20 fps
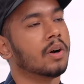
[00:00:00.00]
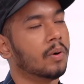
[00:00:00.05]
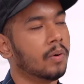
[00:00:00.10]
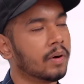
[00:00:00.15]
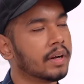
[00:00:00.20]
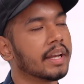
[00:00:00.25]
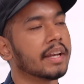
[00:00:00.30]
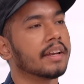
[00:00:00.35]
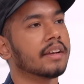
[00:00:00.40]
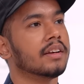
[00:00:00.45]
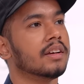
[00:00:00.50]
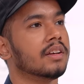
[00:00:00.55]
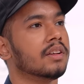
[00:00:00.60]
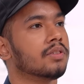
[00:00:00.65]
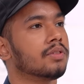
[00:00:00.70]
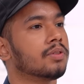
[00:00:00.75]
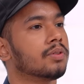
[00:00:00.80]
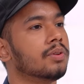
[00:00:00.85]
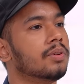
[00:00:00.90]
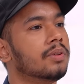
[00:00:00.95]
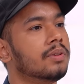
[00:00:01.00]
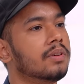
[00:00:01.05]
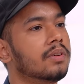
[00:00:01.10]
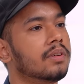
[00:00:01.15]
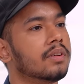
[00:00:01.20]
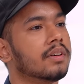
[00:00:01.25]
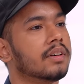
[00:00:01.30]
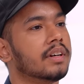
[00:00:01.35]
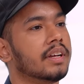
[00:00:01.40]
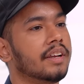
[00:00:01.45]
Okay,
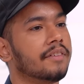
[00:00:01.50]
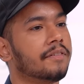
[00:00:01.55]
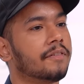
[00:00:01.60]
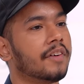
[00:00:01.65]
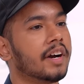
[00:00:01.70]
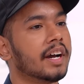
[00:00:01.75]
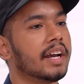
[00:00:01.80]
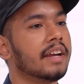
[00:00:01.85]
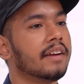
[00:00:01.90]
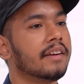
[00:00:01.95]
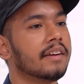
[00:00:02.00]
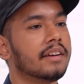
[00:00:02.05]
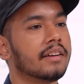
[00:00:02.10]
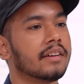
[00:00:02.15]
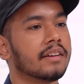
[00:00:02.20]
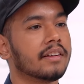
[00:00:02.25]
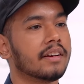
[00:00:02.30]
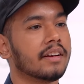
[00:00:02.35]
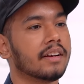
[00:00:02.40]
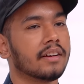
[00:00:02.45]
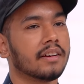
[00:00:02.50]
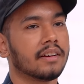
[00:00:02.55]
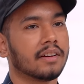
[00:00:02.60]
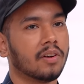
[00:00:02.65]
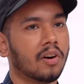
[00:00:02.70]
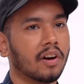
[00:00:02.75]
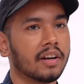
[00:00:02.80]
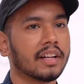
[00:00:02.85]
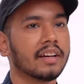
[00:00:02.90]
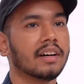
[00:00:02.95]
so if I
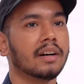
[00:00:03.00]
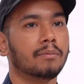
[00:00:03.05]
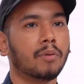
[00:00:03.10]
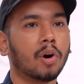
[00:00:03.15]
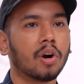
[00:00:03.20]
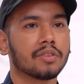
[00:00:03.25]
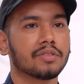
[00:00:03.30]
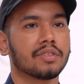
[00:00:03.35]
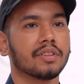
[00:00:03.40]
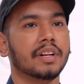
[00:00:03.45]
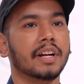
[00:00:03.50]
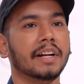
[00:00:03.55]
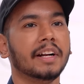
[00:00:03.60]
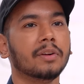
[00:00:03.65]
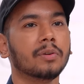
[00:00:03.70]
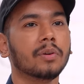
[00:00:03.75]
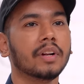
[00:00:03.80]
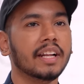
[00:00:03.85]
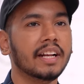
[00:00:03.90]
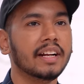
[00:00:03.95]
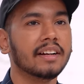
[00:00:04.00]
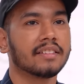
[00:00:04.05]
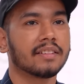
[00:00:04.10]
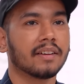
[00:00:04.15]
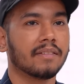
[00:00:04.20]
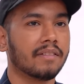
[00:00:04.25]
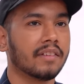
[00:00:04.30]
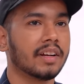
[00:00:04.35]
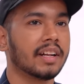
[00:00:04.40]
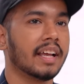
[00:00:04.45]
got an opportunity to lead
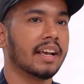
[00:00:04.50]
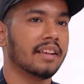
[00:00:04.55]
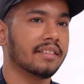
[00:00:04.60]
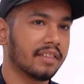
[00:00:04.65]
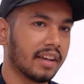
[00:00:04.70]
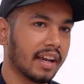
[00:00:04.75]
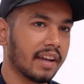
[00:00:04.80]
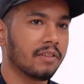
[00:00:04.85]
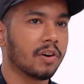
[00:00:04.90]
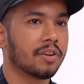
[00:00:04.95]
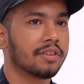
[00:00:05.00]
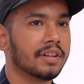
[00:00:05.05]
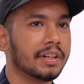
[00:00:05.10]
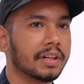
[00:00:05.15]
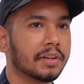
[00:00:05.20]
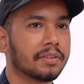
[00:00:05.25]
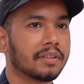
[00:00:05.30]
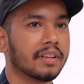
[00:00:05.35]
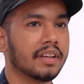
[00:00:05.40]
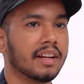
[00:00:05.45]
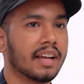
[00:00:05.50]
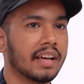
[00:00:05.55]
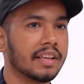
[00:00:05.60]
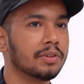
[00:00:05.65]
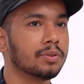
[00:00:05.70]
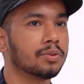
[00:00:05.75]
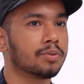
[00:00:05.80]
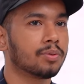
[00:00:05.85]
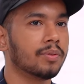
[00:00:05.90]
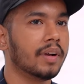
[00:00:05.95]
someone, as I was into sales, I
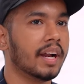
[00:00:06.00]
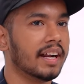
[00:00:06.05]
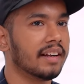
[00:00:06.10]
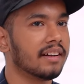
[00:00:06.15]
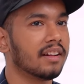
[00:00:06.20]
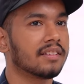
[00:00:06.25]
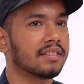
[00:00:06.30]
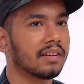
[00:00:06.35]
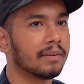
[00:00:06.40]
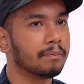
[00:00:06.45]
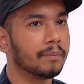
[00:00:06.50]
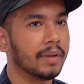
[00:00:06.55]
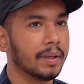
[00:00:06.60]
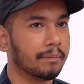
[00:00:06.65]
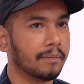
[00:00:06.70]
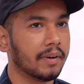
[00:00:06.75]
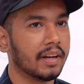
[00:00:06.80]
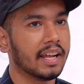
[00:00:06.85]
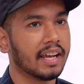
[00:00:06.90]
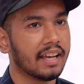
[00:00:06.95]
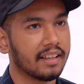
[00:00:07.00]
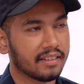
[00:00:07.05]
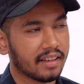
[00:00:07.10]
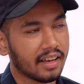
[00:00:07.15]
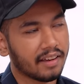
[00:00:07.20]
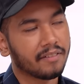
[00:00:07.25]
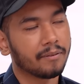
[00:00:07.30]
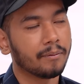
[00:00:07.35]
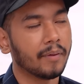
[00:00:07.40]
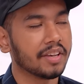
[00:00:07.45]
used to handle some people, as
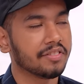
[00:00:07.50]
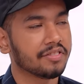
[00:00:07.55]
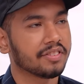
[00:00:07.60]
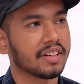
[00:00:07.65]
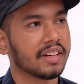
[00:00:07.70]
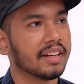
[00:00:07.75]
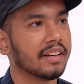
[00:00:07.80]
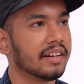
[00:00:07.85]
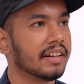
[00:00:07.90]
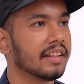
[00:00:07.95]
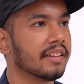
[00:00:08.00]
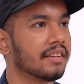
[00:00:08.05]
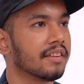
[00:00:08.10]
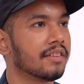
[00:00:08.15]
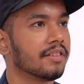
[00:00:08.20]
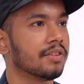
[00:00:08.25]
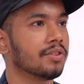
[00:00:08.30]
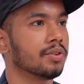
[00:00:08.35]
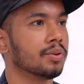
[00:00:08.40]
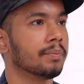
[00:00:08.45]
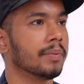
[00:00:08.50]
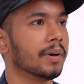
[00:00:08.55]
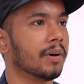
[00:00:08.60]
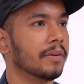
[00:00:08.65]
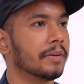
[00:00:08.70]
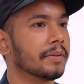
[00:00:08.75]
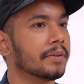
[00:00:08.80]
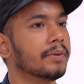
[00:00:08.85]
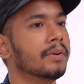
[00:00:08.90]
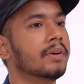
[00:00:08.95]
I have mentioned it in the resume
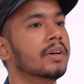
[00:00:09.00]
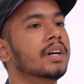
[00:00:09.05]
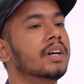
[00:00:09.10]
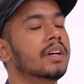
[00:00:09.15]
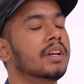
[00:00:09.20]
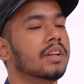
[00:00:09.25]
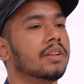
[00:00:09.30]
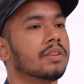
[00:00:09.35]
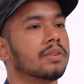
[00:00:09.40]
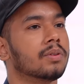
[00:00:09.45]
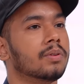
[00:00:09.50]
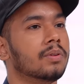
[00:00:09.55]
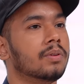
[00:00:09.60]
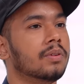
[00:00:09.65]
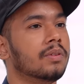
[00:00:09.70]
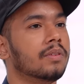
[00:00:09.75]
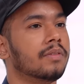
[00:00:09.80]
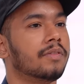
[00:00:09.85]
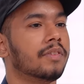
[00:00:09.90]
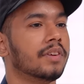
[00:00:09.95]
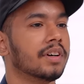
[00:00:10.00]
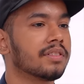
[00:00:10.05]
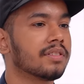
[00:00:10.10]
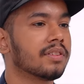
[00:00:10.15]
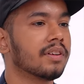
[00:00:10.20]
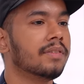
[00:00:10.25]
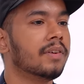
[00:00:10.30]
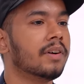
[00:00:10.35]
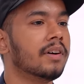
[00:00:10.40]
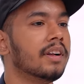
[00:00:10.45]
also. So first
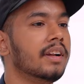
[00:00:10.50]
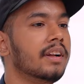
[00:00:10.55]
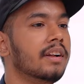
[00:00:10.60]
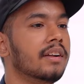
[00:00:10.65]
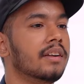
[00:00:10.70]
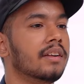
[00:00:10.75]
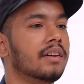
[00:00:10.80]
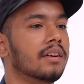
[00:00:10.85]
of all,